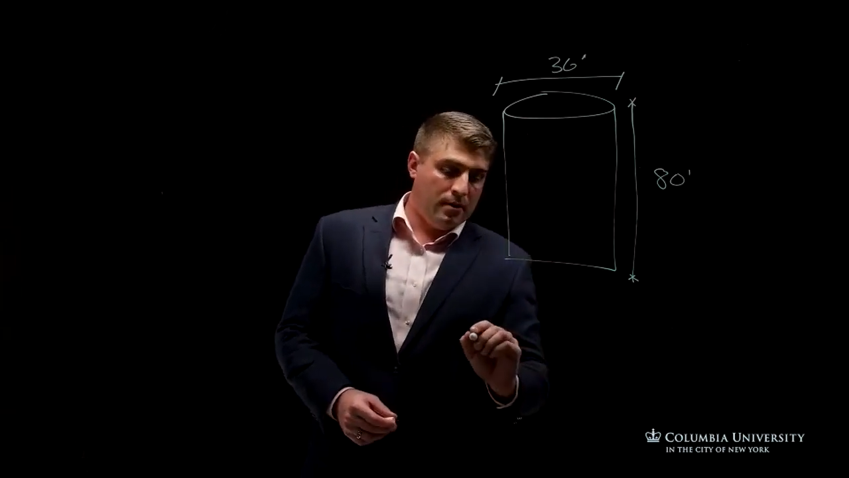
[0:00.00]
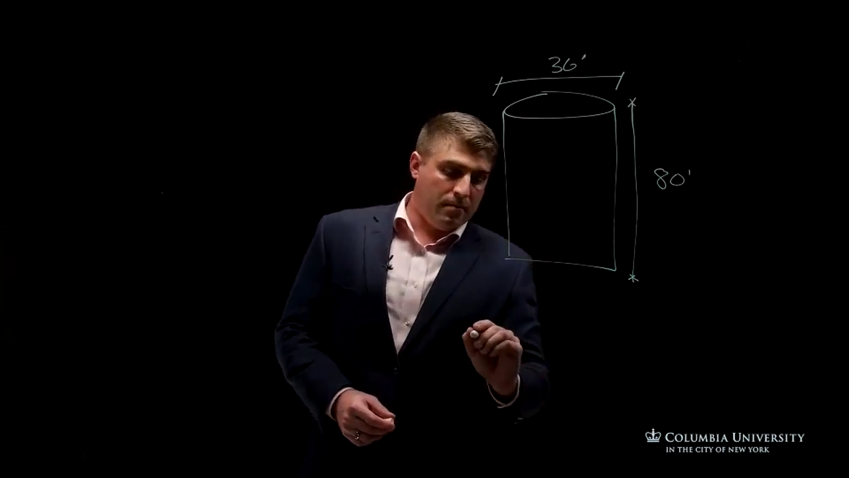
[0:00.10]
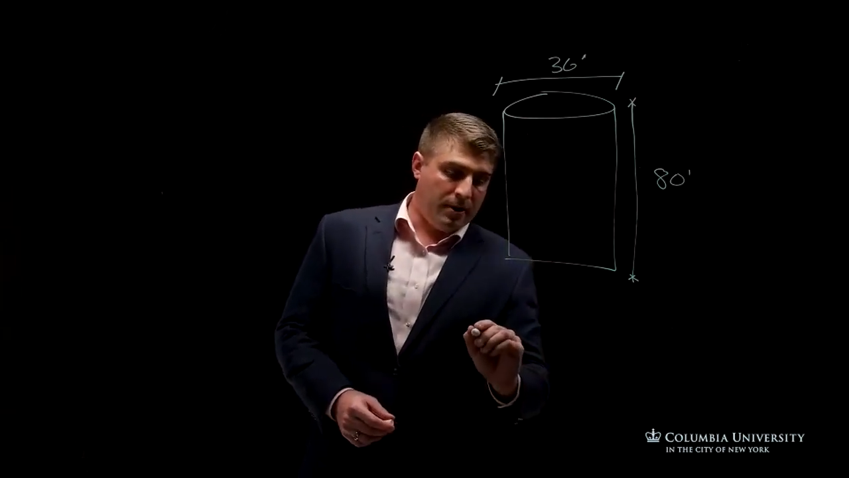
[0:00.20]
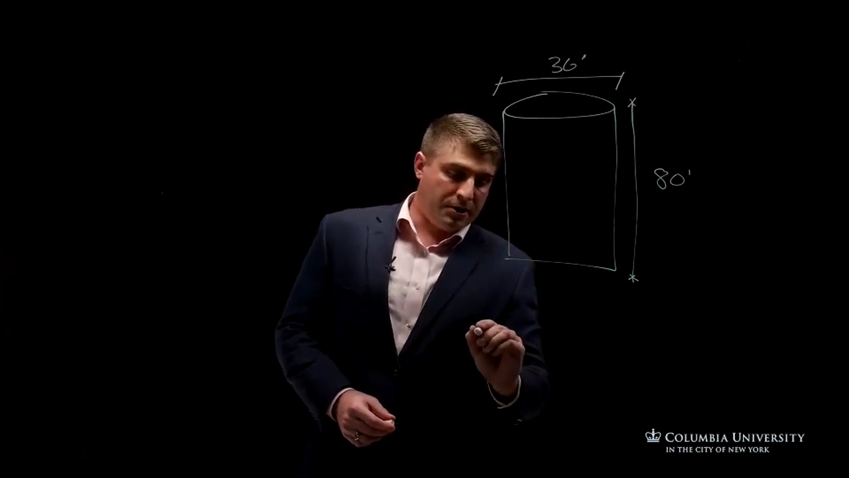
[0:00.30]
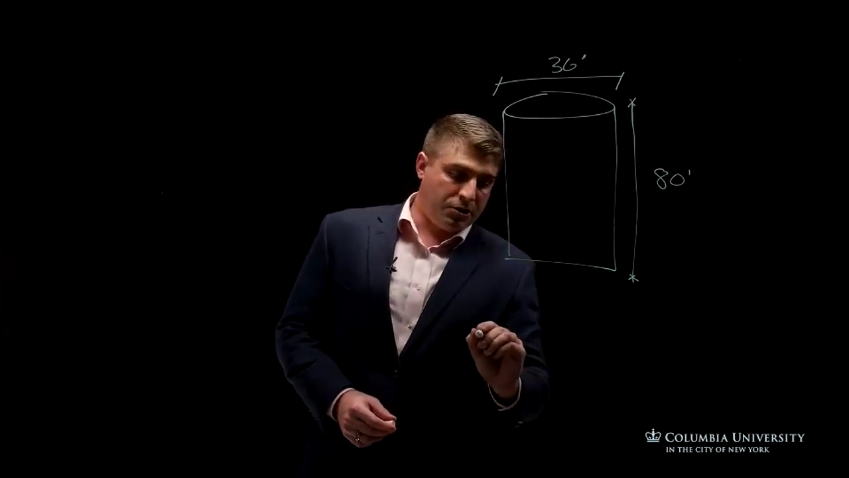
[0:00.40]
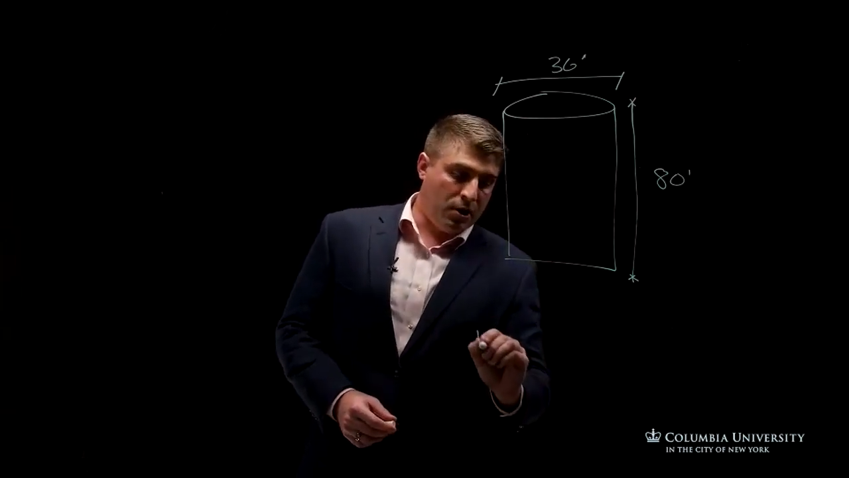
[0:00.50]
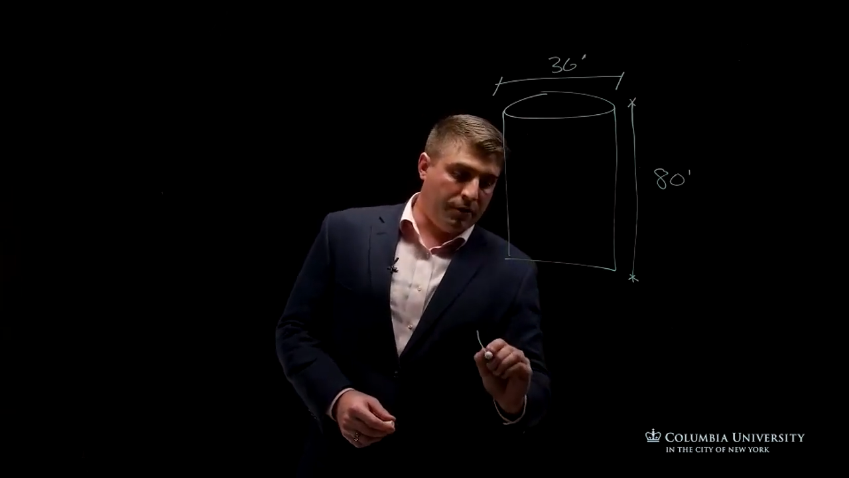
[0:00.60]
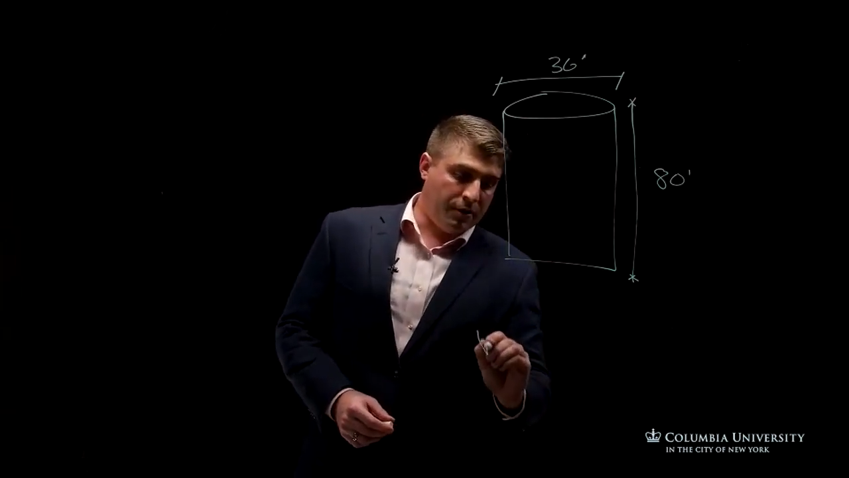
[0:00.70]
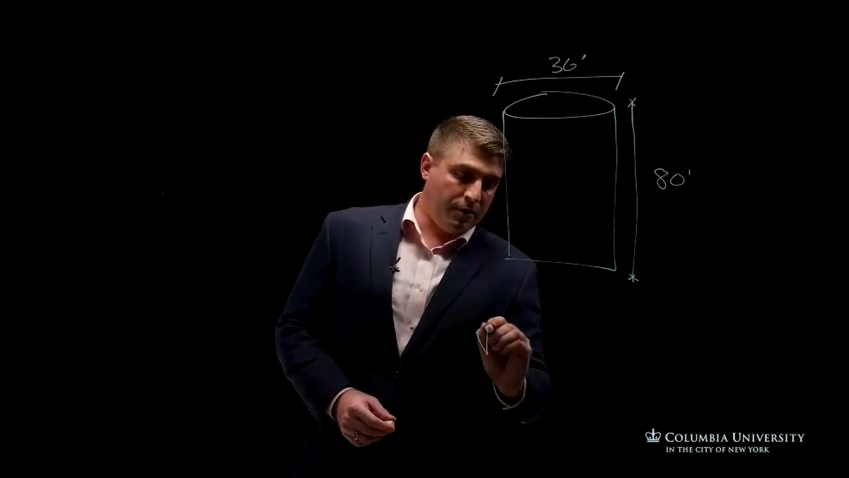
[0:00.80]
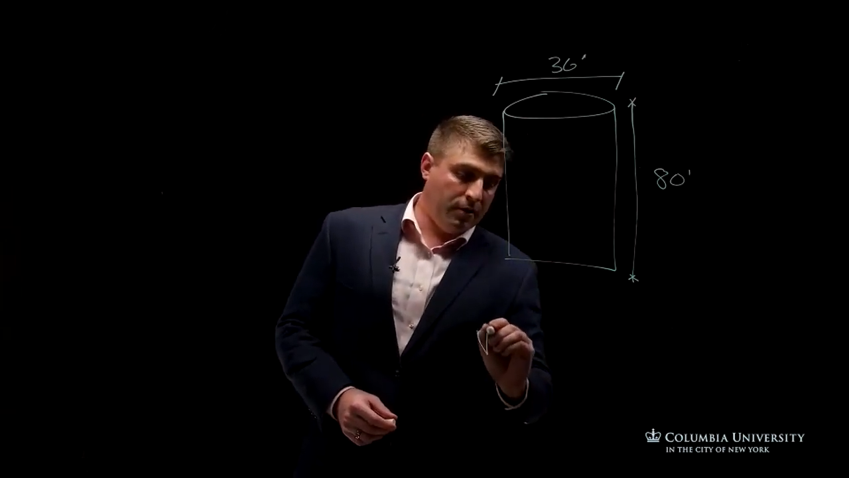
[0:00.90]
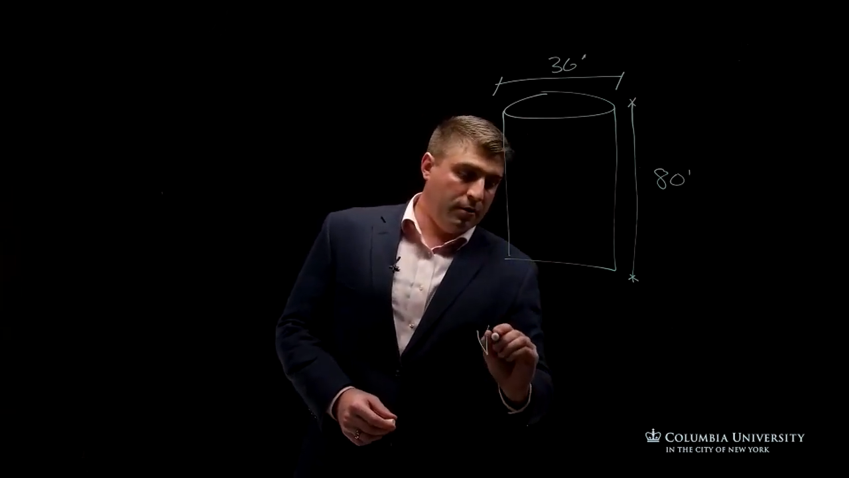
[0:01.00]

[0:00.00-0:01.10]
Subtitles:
by solving